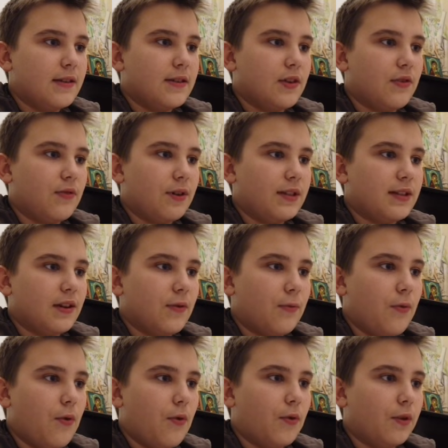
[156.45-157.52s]
So it's a
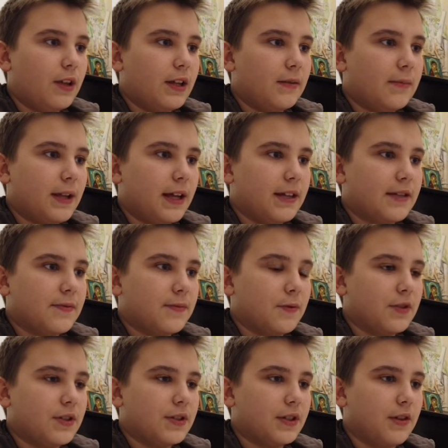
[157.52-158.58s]
wall and black is
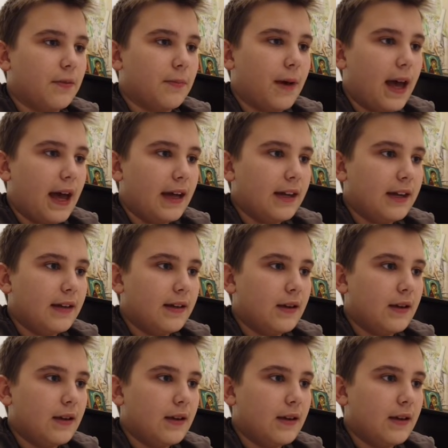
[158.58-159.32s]
forced to go back.